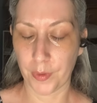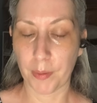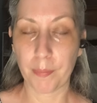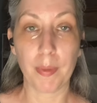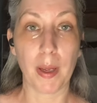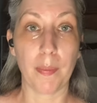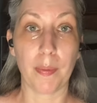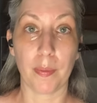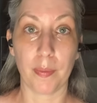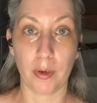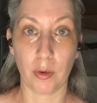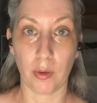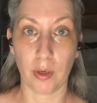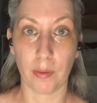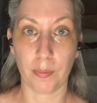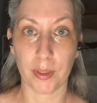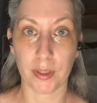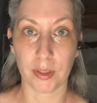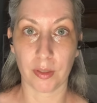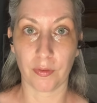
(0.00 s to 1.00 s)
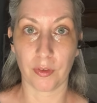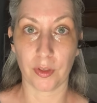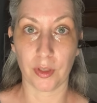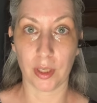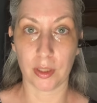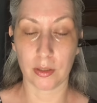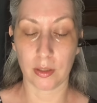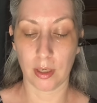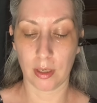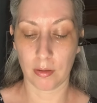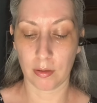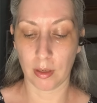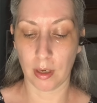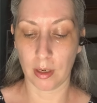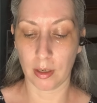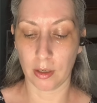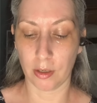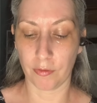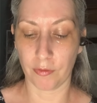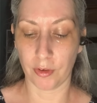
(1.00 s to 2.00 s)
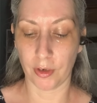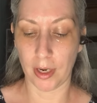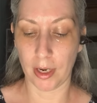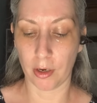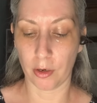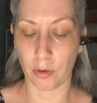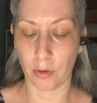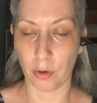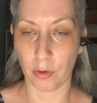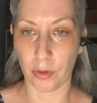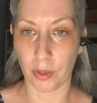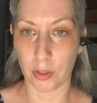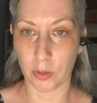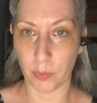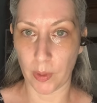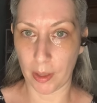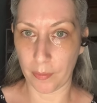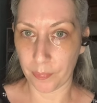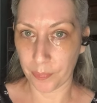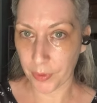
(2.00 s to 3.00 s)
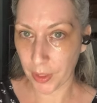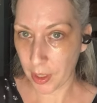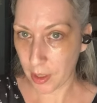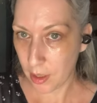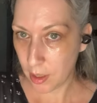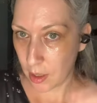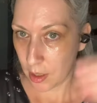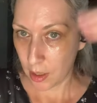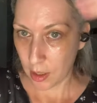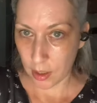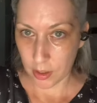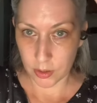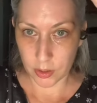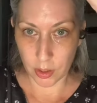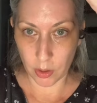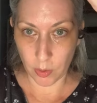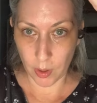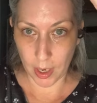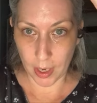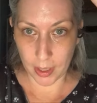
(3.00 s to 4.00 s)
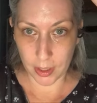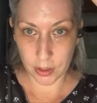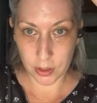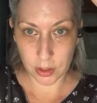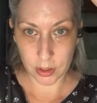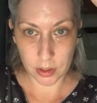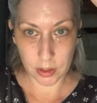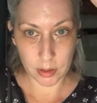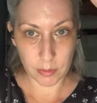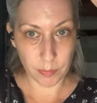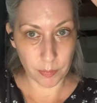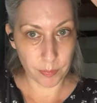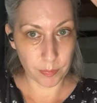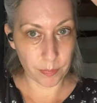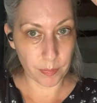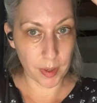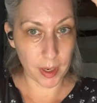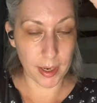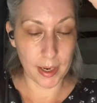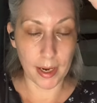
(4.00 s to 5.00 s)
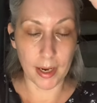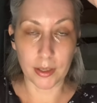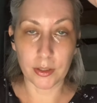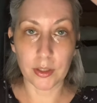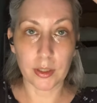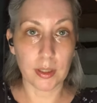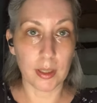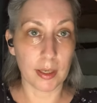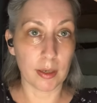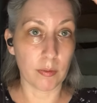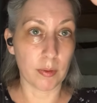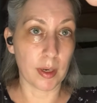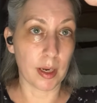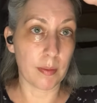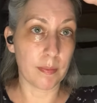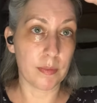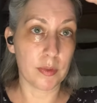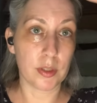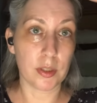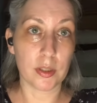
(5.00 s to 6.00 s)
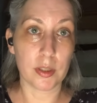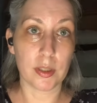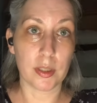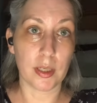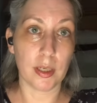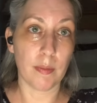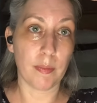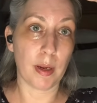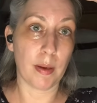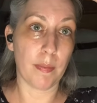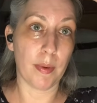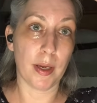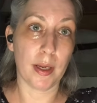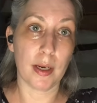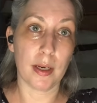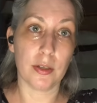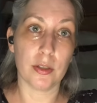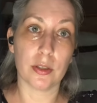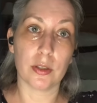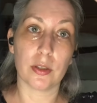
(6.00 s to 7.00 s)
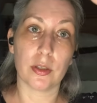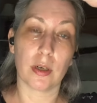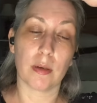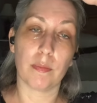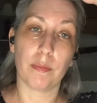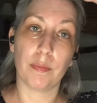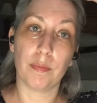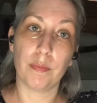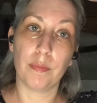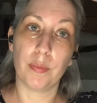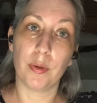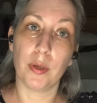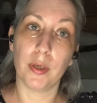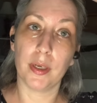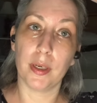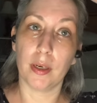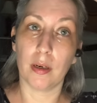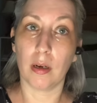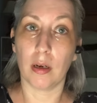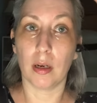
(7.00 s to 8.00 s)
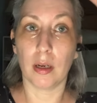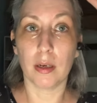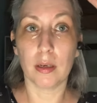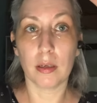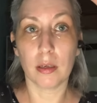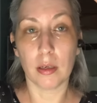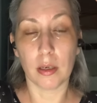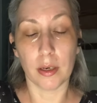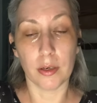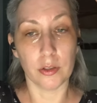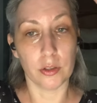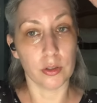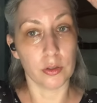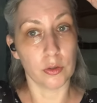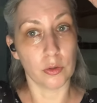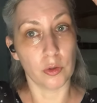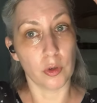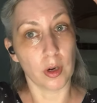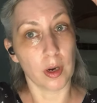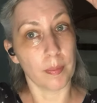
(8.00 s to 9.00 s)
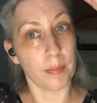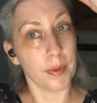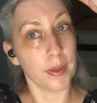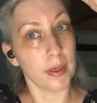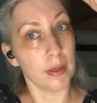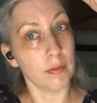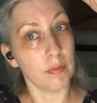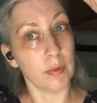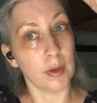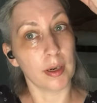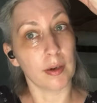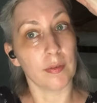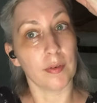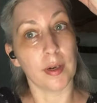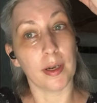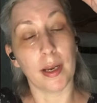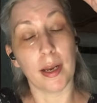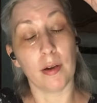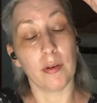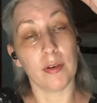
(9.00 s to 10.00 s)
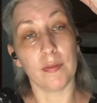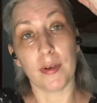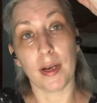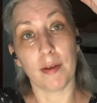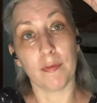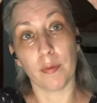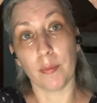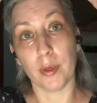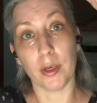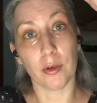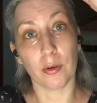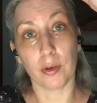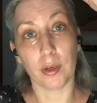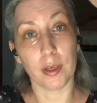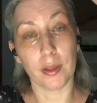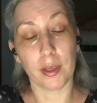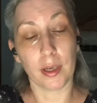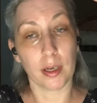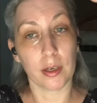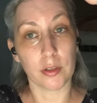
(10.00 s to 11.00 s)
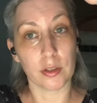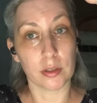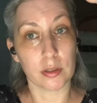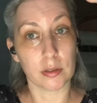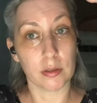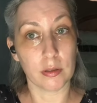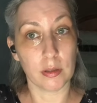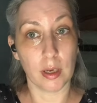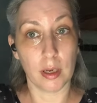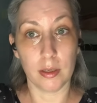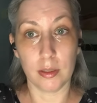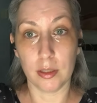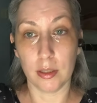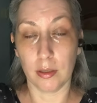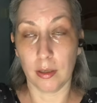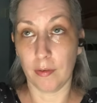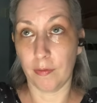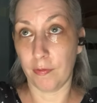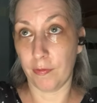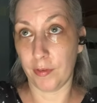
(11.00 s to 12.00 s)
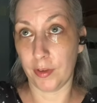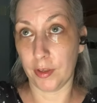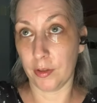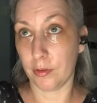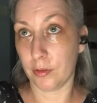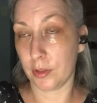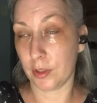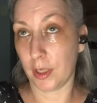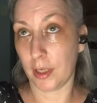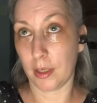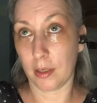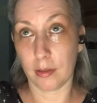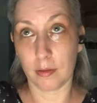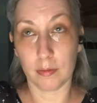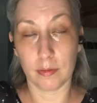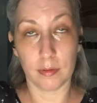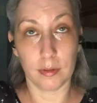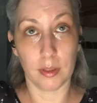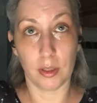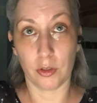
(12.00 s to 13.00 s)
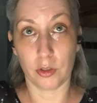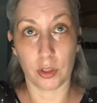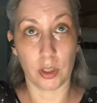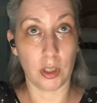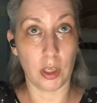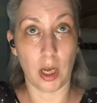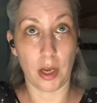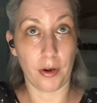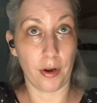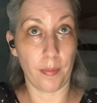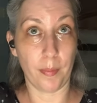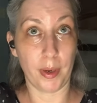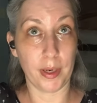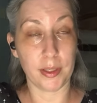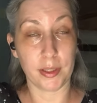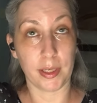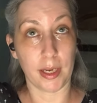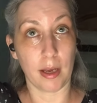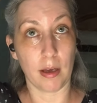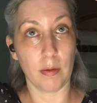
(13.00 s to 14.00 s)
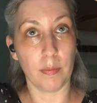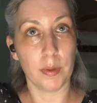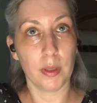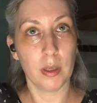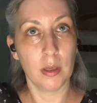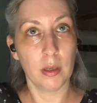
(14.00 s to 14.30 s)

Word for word: peppermint oil because I've heard that's uh, good for hair growth as well. So I just, I actually like when I'm just sitting in my bed, I just start putting it on and just dropping it wherever. And I don't even have a mirror or anything. I just, until it feels like there's a lot on my scalp